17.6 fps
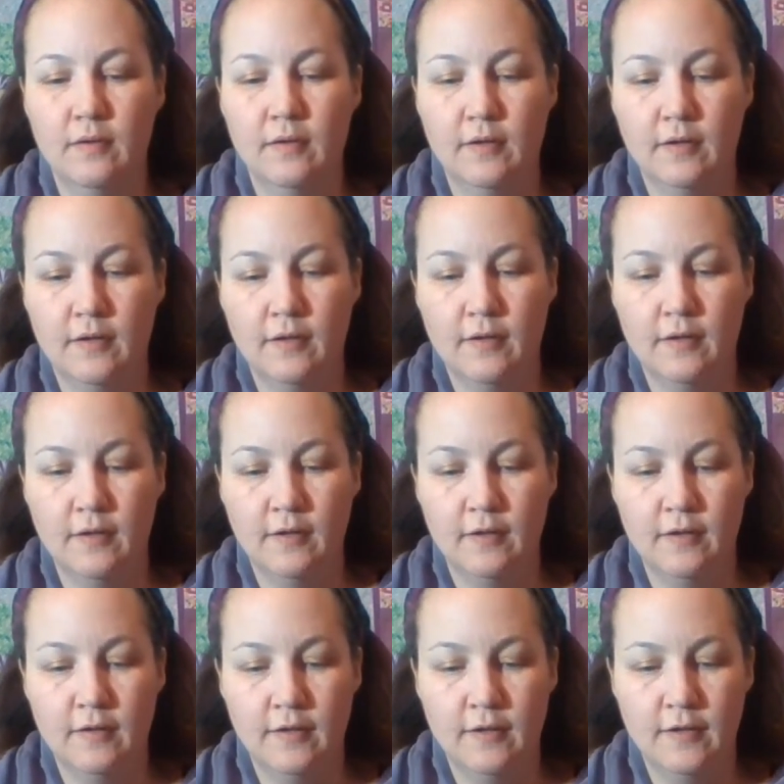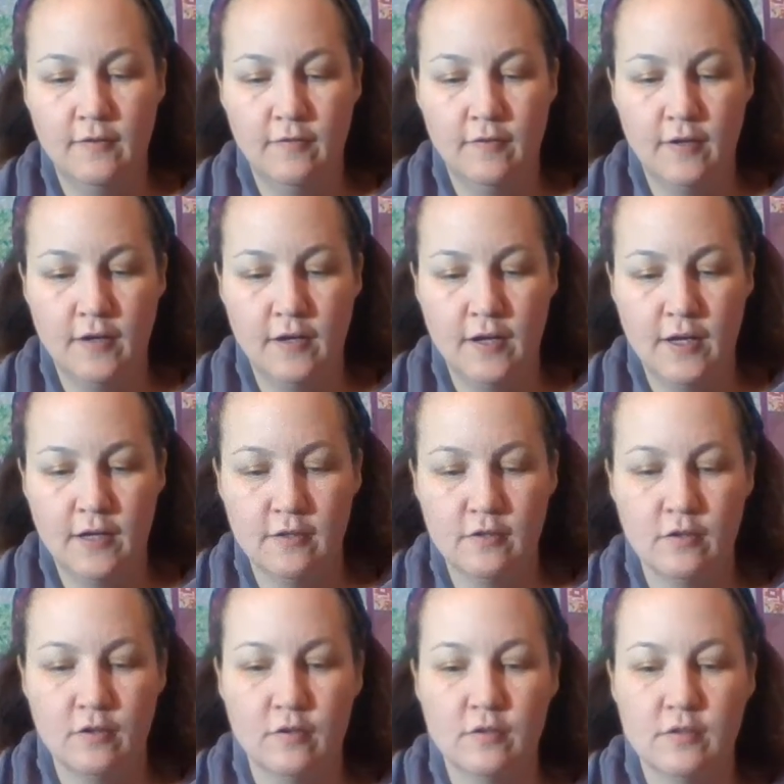then I've got one more
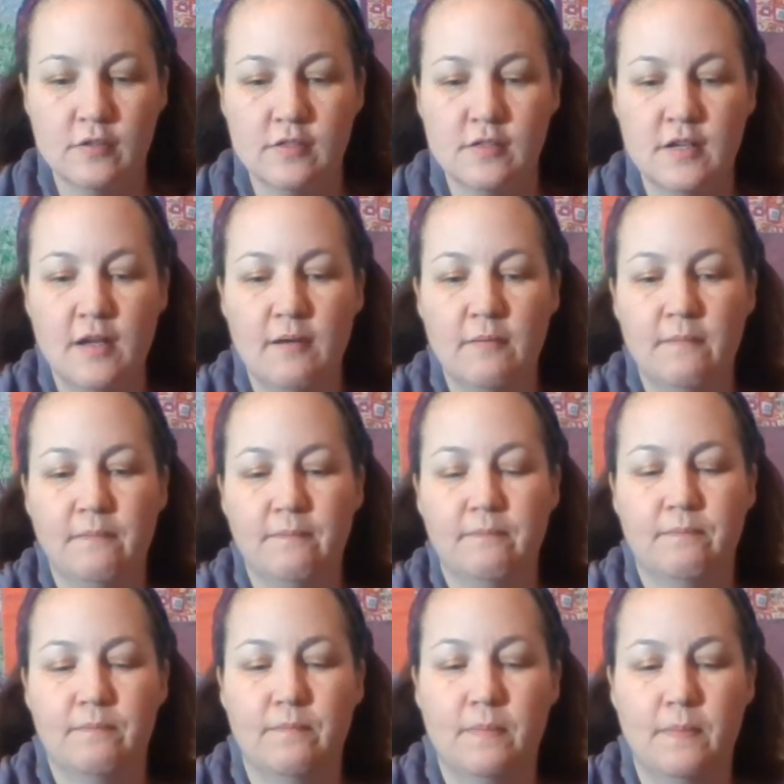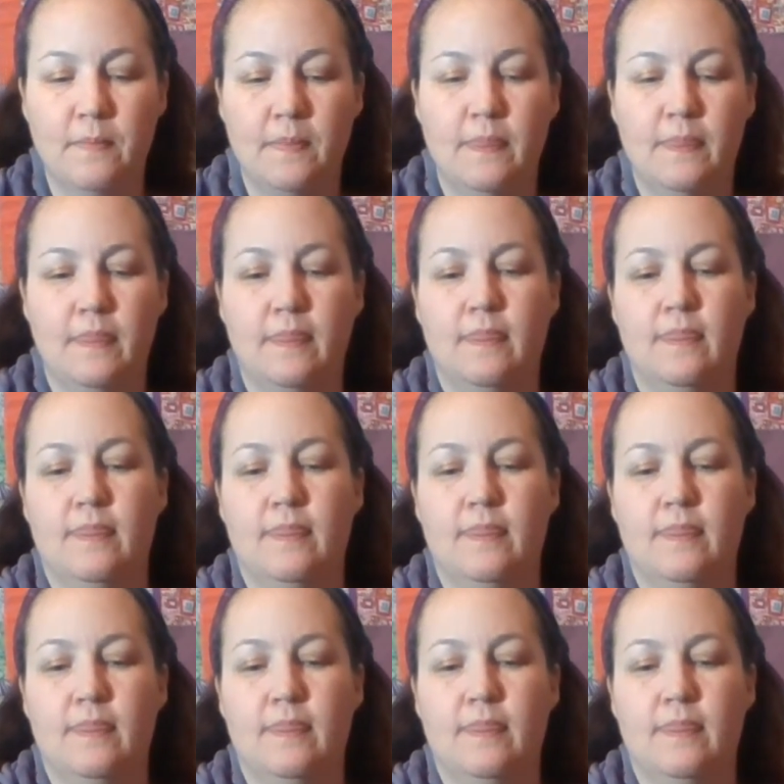tail to wind up.